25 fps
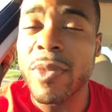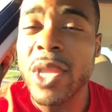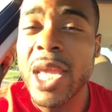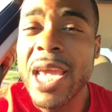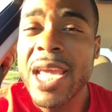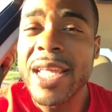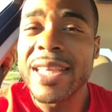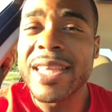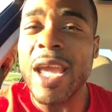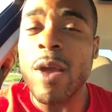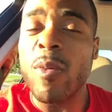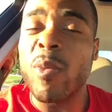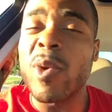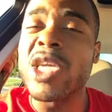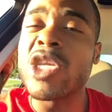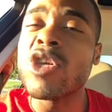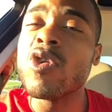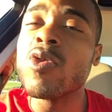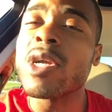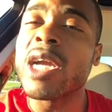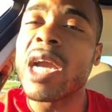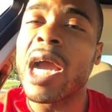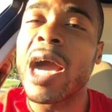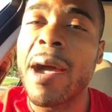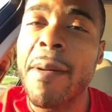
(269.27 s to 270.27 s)
that when you
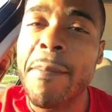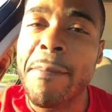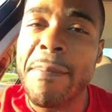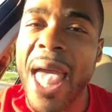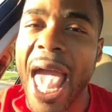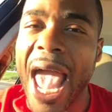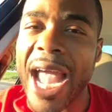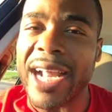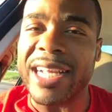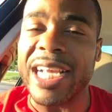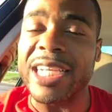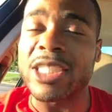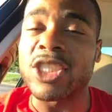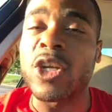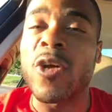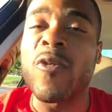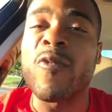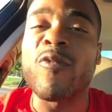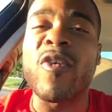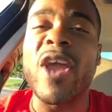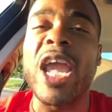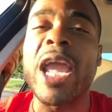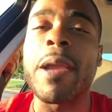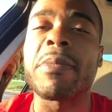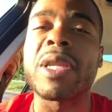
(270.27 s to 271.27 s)
come back, that your
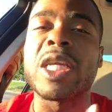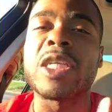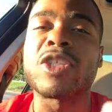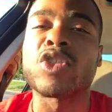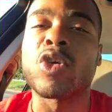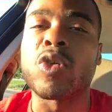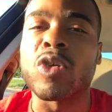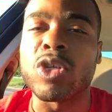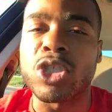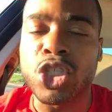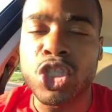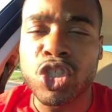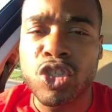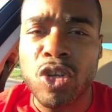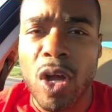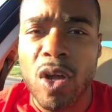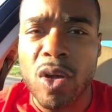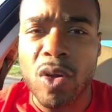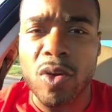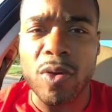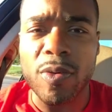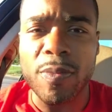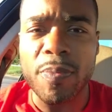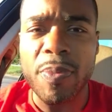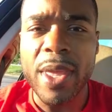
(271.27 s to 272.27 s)
family is going to
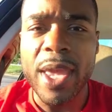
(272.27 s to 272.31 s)
struggle,